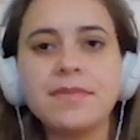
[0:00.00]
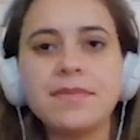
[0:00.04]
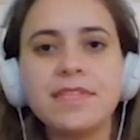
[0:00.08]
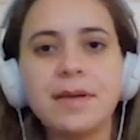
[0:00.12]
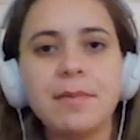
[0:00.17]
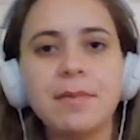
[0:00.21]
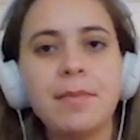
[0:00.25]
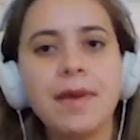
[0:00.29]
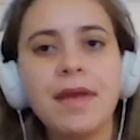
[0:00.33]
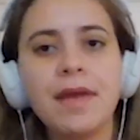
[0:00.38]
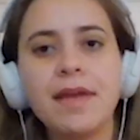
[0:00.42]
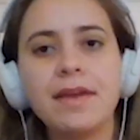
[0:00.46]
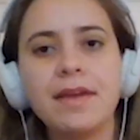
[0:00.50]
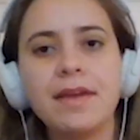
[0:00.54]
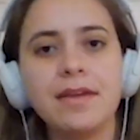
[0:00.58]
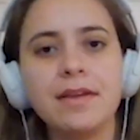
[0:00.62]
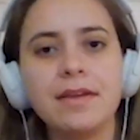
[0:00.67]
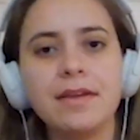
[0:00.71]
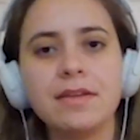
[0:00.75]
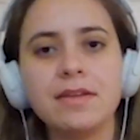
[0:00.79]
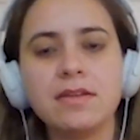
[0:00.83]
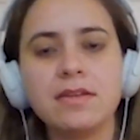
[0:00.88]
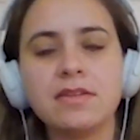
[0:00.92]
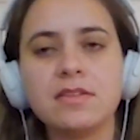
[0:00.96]

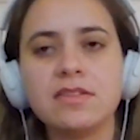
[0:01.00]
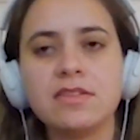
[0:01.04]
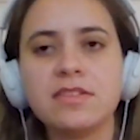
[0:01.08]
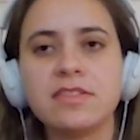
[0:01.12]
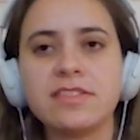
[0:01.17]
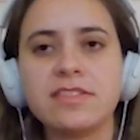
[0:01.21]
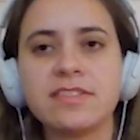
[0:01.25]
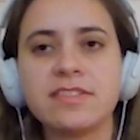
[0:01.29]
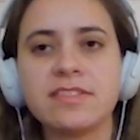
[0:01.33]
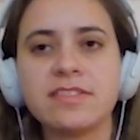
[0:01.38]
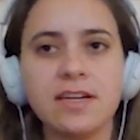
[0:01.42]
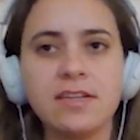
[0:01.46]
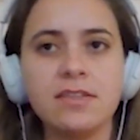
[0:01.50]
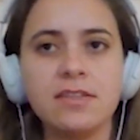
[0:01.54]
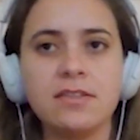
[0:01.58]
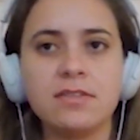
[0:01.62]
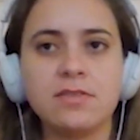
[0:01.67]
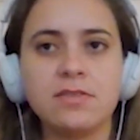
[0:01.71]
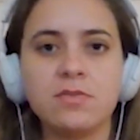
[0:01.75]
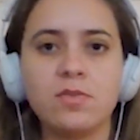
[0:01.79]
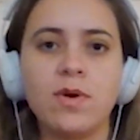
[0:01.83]
main sites,